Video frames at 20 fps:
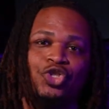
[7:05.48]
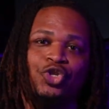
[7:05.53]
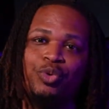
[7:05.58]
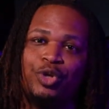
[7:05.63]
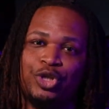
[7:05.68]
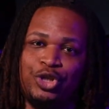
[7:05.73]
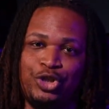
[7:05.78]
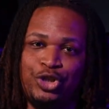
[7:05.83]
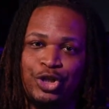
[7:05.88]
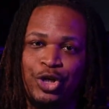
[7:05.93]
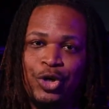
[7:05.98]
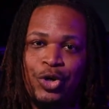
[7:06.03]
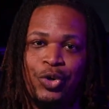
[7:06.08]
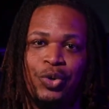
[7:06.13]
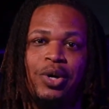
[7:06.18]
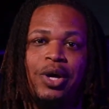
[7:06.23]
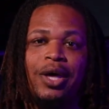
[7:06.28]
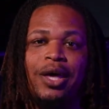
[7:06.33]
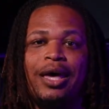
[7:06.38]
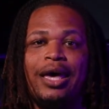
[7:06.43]
do a
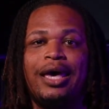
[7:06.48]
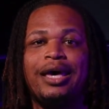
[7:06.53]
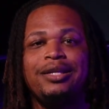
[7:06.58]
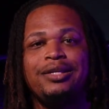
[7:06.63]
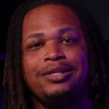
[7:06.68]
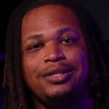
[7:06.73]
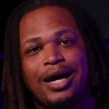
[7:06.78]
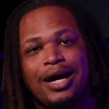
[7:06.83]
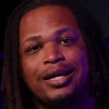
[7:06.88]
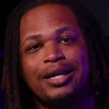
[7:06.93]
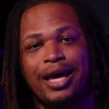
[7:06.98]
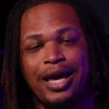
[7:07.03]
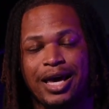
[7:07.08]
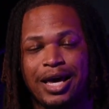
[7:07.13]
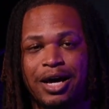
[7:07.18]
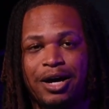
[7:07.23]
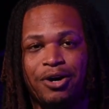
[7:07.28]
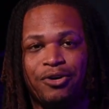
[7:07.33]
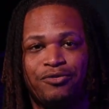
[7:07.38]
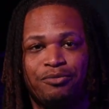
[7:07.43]
show and not
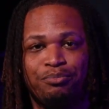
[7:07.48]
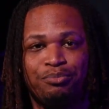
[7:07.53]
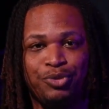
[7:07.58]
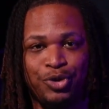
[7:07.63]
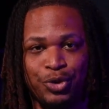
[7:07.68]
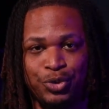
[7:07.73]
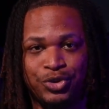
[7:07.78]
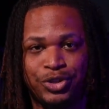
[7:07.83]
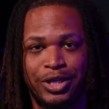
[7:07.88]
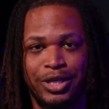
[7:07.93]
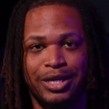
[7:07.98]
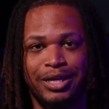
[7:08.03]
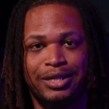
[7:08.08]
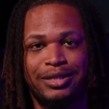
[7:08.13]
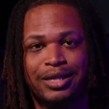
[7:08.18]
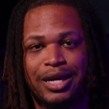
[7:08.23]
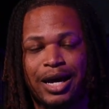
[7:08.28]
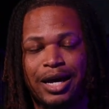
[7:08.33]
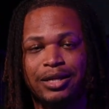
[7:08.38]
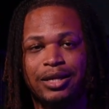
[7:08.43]
have music
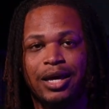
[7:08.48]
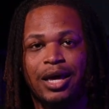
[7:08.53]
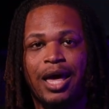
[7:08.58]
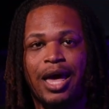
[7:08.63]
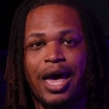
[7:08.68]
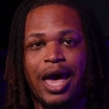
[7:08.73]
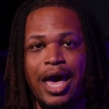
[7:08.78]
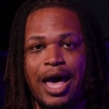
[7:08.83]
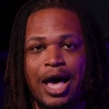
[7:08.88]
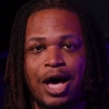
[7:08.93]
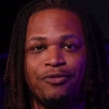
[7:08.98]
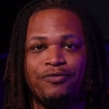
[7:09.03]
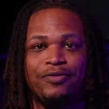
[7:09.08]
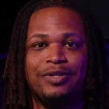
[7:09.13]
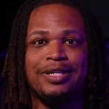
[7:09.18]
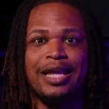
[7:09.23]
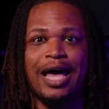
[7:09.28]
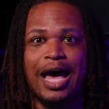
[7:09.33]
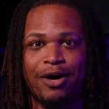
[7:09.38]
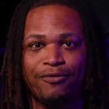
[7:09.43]
and not have
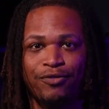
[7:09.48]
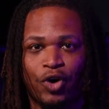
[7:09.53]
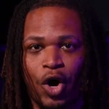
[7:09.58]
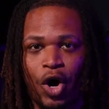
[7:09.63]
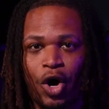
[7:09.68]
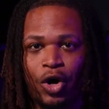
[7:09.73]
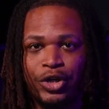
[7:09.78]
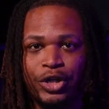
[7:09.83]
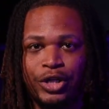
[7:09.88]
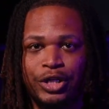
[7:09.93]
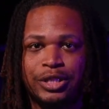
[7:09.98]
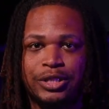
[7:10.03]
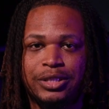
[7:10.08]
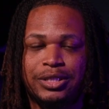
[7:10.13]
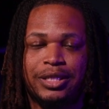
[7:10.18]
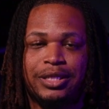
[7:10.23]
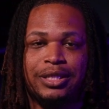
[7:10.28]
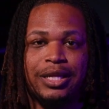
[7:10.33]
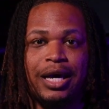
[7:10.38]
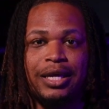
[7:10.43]
live audience
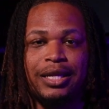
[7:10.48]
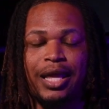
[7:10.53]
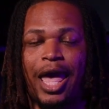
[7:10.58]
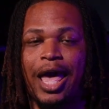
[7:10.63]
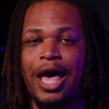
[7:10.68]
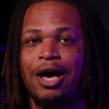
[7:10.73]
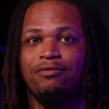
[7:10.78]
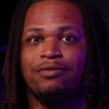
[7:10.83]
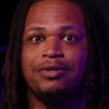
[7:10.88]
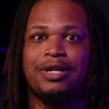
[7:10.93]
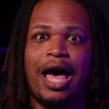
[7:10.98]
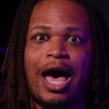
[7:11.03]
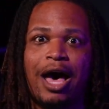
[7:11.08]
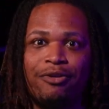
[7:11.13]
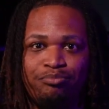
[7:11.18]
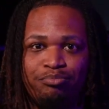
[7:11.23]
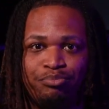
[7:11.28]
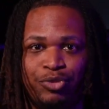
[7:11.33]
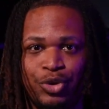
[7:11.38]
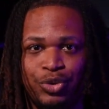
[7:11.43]
and not have
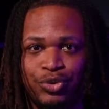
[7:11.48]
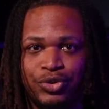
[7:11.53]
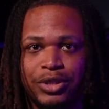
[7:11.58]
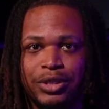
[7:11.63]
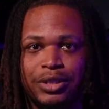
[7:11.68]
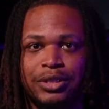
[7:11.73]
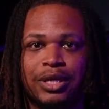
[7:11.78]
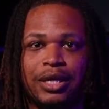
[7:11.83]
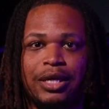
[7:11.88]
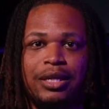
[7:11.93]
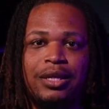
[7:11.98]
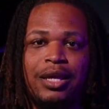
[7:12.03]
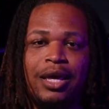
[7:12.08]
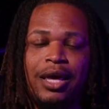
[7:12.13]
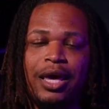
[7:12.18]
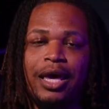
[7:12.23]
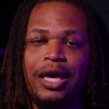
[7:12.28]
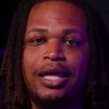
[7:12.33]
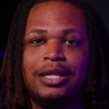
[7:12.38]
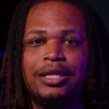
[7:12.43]
live music.
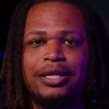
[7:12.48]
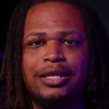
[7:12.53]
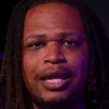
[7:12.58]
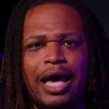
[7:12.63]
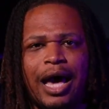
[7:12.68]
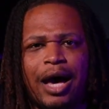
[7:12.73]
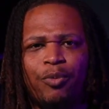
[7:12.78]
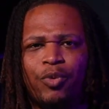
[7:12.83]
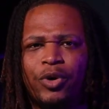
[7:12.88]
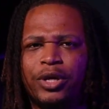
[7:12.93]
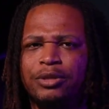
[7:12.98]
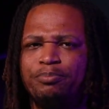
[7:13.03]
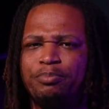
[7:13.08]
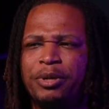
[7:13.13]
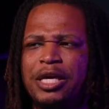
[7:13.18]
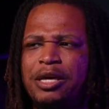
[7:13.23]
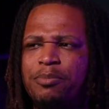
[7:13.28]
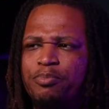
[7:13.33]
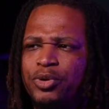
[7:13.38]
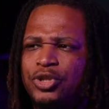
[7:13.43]
And I want
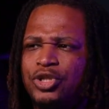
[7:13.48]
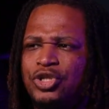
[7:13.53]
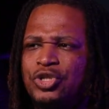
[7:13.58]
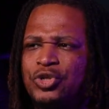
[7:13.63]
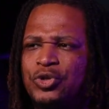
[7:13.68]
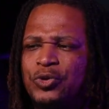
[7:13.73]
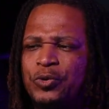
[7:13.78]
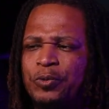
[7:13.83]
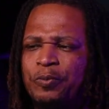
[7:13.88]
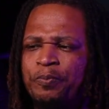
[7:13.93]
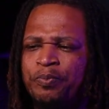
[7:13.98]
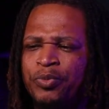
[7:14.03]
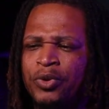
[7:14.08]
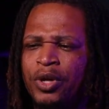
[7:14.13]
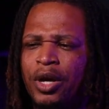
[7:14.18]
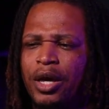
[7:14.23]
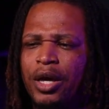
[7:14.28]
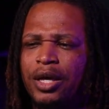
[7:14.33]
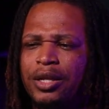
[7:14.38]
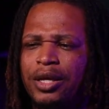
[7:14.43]
people to,
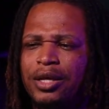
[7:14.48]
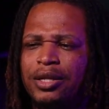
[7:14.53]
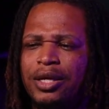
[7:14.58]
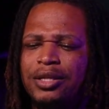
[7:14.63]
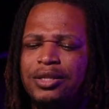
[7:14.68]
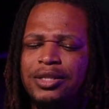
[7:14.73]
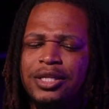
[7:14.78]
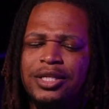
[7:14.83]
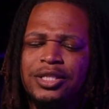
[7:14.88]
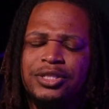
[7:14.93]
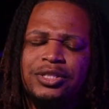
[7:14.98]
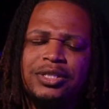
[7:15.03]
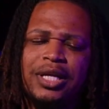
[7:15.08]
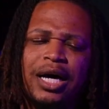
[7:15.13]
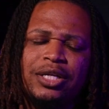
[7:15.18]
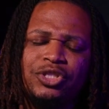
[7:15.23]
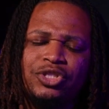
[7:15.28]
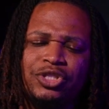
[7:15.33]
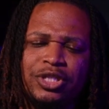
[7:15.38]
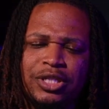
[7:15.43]
and it's
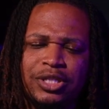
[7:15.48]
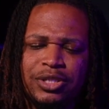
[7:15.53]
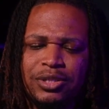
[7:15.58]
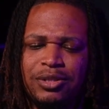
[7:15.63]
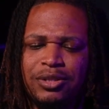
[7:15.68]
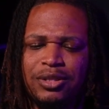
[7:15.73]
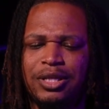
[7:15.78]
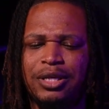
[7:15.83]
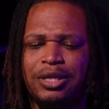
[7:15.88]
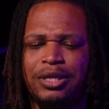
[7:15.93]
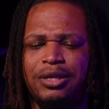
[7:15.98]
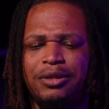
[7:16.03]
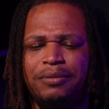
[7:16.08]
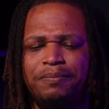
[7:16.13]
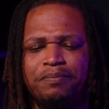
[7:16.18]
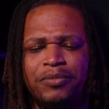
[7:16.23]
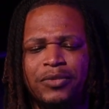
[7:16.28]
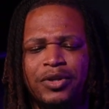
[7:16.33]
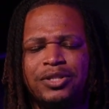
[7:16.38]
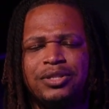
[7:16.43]
not just the
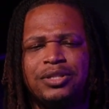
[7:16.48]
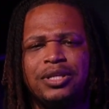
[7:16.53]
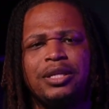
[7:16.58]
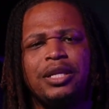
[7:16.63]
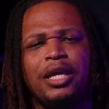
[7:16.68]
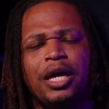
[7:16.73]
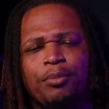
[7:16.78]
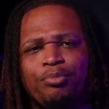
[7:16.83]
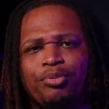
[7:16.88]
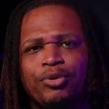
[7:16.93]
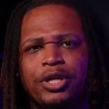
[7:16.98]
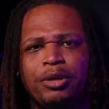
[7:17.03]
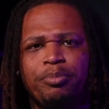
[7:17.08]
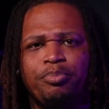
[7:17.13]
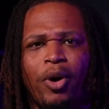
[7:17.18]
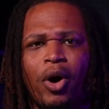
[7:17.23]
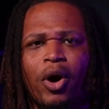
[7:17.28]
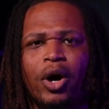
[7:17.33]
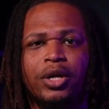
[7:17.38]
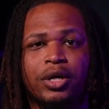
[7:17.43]
celebrity
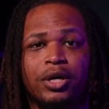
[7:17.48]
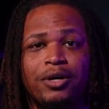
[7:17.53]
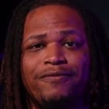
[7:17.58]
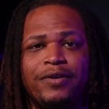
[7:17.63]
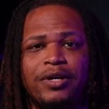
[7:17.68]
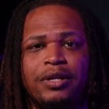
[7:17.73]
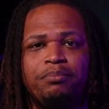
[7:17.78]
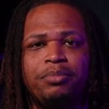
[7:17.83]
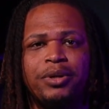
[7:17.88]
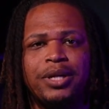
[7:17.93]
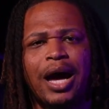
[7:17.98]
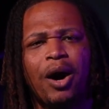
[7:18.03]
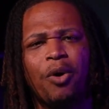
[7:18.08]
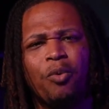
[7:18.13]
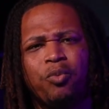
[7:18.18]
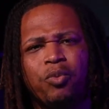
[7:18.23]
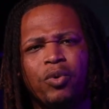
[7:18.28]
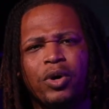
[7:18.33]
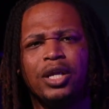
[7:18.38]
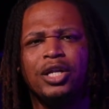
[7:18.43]
part of it, but I
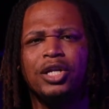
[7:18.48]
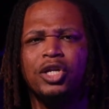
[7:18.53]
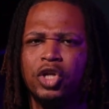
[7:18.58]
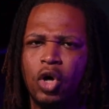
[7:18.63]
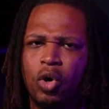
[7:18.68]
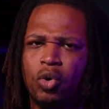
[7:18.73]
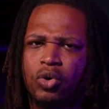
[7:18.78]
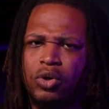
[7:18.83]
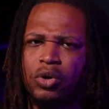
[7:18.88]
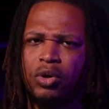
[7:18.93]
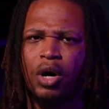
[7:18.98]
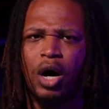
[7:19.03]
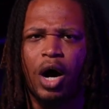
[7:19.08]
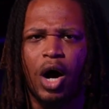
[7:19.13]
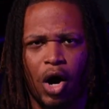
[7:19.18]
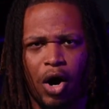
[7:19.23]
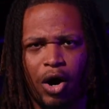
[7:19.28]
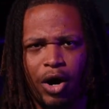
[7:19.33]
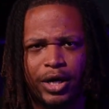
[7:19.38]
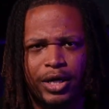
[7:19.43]
want local
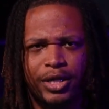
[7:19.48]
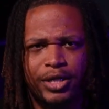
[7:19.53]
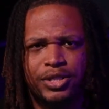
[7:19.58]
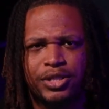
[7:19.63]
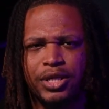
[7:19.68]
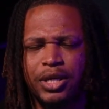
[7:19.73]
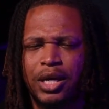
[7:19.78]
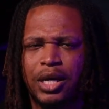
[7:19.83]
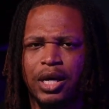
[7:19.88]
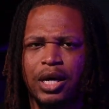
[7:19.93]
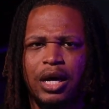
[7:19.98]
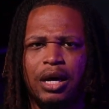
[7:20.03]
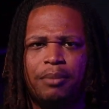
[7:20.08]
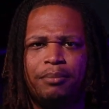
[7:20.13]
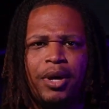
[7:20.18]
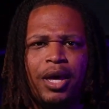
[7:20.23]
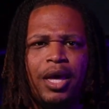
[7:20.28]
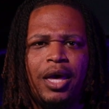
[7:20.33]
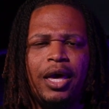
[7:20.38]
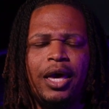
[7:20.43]
artists to come
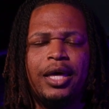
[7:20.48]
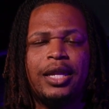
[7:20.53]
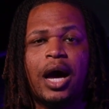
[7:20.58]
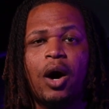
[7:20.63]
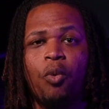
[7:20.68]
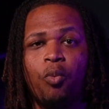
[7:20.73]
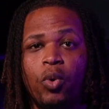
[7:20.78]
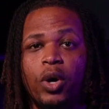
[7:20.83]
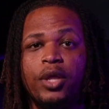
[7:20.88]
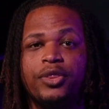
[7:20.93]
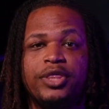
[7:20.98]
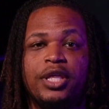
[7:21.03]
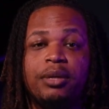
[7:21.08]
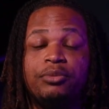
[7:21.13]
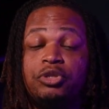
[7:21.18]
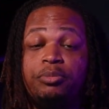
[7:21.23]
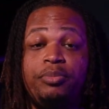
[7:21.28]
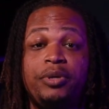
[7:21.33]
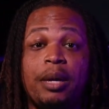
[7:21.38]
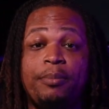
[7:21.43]
and I want them
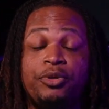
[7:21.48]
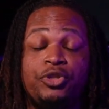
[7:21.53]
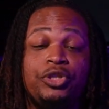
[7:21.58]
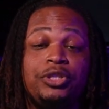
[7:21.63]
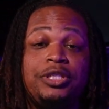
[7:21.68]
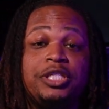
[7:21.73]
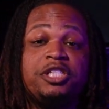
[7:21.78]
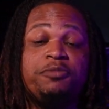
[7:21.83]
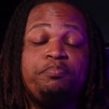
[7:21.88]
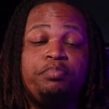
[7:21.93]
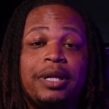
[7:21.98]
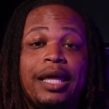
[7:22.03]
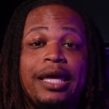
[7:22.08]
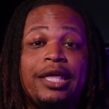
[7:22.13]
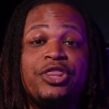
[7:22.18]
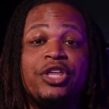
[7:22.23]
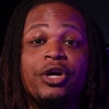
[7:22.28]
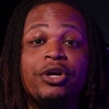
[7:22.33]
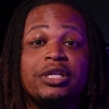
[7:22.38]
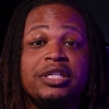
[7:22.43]
to be able to display
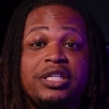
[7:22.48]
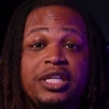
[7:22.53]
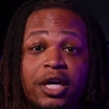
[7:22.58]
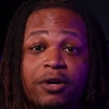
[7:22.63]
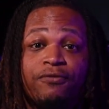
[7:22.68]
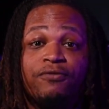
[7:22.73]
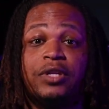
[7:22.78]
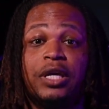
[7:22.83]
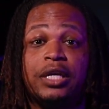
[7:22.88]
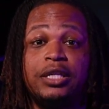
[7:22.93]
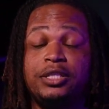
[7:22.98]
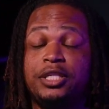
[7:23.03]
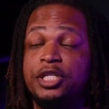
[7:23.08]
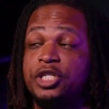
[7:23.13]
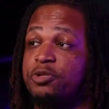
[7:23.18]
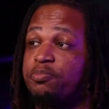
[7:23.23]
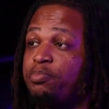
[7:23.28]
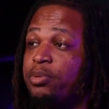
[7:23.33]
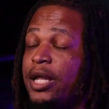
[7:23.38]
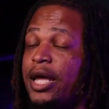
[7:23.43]
their gifting,
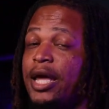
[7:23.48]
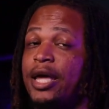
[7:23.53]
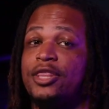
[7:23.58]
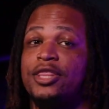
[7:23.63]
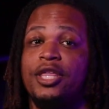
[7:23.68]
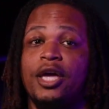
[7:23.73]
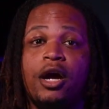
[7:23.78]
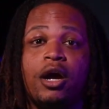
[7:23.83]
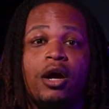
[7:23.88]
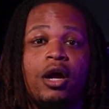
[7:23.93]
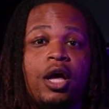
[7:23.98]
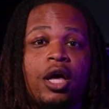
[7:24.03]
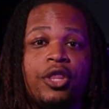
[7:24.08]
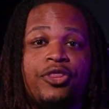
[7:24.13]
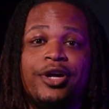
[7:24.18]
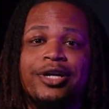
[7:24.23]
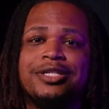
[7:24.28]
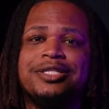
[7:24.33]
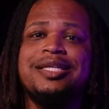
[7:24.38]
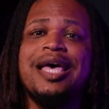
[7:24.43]
display their
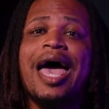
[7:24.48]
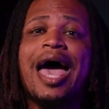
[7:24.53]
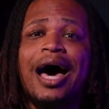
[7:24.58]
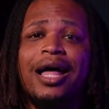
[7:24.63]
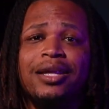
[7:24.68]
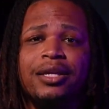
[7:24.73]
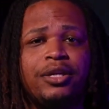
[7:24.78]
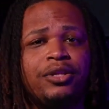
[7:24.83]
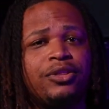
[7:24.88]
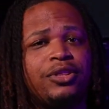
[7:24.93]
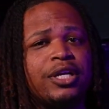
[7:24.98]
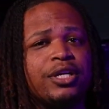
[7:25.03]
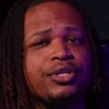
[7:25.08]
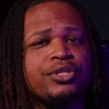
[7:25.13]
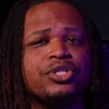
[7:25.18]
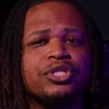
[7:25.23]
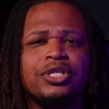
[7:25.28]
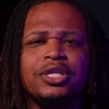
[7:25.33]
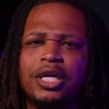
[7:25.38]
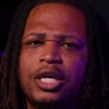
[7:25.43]
talent, their
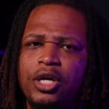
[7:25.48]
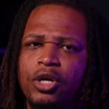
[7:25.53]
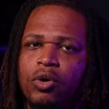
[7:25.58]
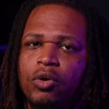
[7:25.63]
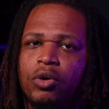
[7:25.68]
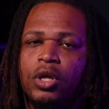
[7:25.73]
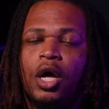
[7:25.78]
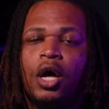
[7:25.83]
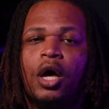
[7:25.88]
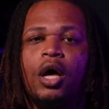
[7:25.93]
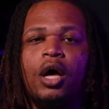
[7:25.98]
skill,